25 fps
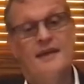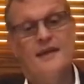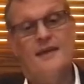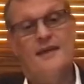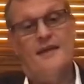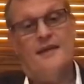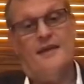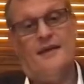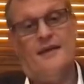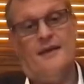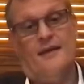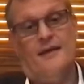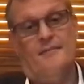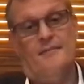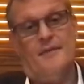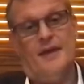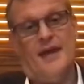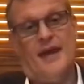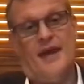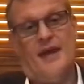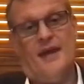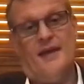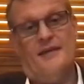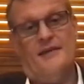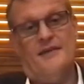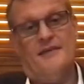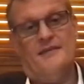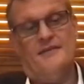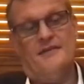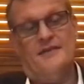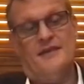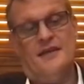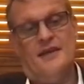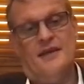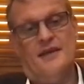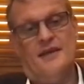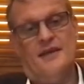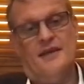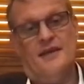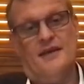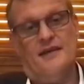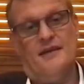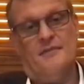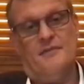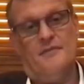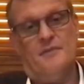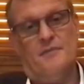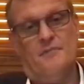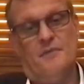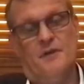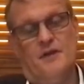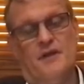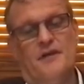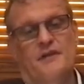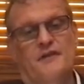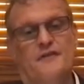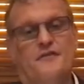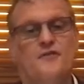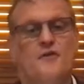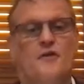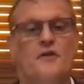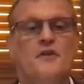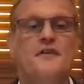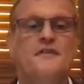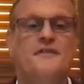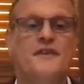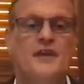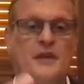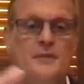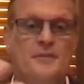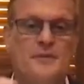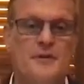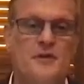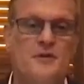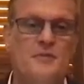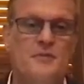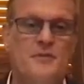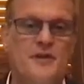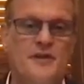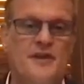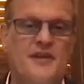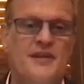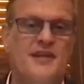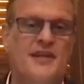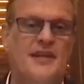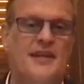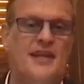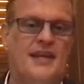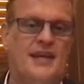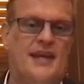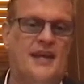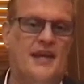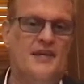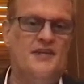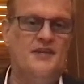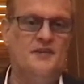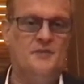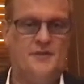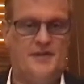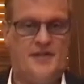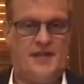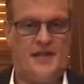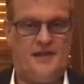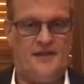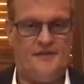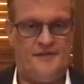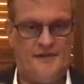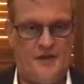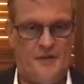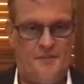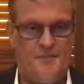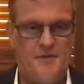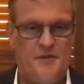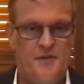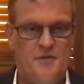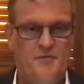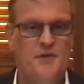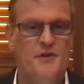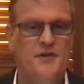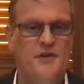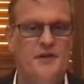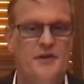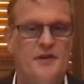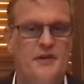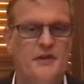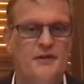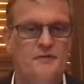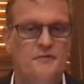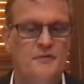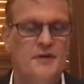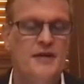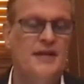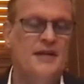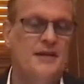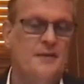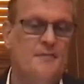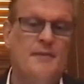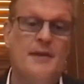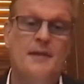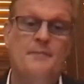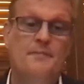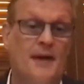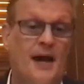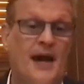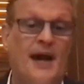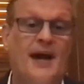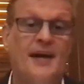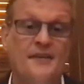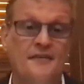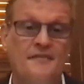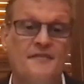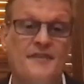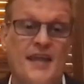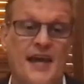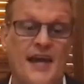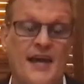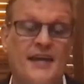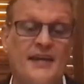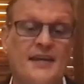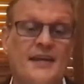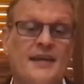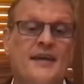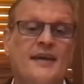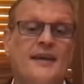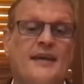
Um, and uh, building a strong developer community and engaging with that developer community is really a big part of that.